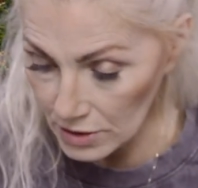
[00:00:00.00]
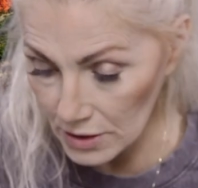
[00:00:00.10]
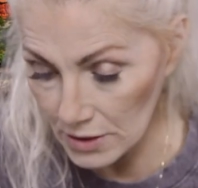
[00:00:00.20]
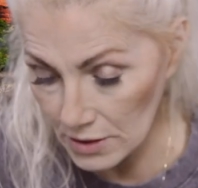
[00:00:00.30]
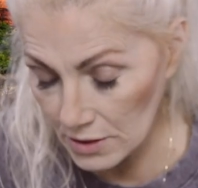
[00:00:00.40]

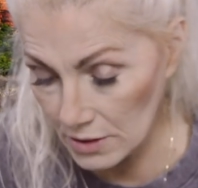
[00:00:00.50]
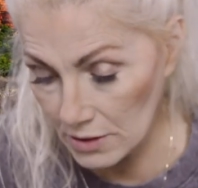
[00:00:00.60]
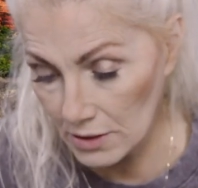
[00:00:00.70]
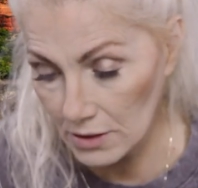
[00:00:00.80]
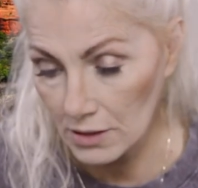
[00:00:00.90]

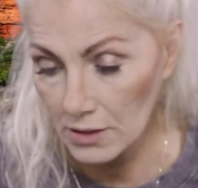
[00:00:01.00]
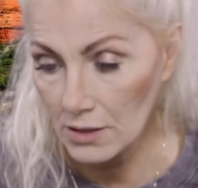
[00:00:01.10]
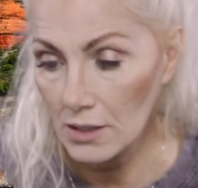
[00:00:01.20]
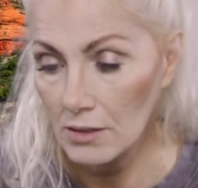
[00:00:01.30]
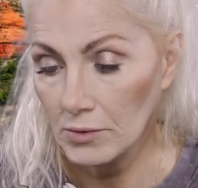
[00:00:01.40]
this
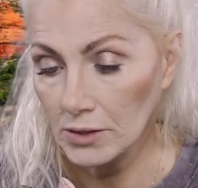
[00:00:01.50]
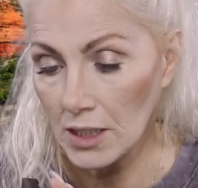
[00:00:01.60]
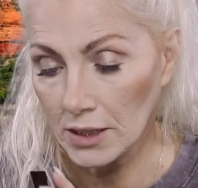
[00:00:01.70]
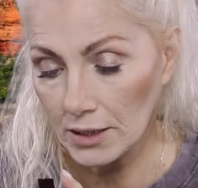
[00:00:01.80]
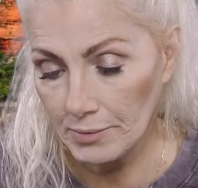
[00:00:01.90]

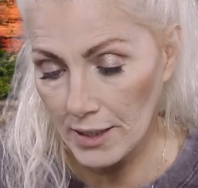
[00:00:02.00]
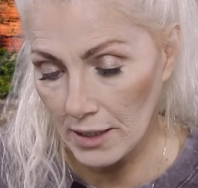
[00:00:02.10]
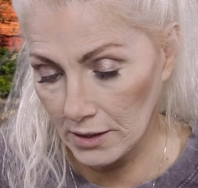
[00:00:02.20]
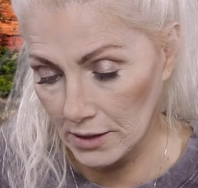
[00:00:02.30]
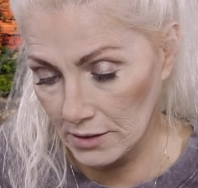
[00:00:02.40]
Milani
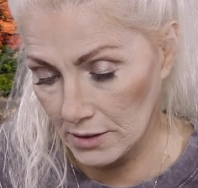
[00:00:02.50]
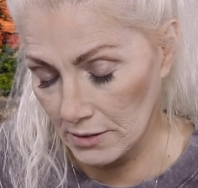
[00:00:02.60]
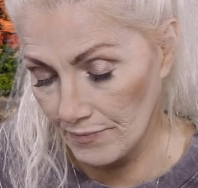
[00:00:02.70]
palette